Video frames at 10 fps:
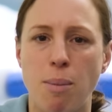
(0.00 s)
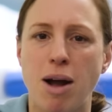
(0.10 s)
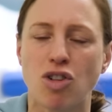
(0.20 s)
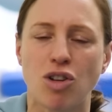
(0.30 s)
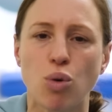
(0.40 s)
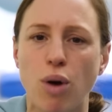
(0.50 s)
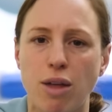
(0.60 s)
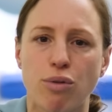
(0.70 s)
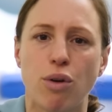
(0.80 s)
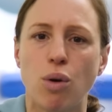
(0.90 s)
Imagine it's all
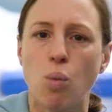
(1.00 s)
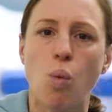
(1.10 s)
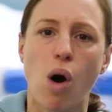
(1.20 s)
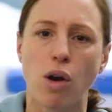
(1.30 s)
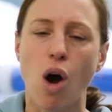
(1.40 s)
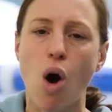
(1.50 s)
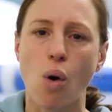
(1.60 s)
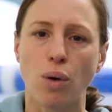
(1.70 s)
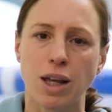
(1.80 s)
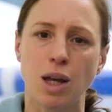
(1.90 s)
going through one
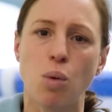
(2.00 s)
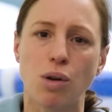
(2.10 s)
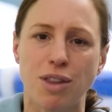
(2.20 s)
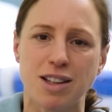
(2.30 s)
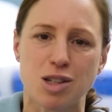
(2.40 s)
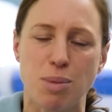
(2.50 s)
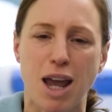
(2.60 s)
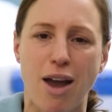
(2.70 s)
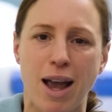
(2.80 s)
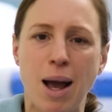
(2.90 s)
hole, and you want this to be
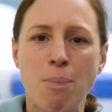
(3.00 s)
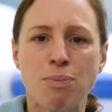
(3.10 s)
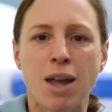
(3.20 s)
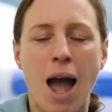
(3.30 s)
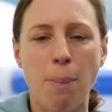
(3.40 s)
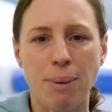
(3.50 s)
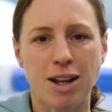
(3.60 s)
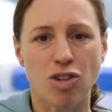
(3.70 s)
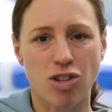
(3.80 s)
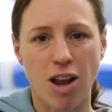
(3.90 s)
going,
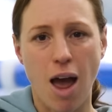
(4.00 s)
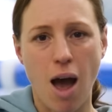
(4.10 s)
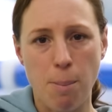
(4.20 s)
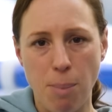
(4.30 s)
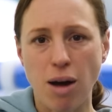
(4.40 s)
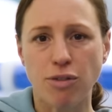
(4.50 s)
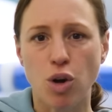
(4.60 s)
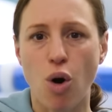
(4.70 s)
happening just above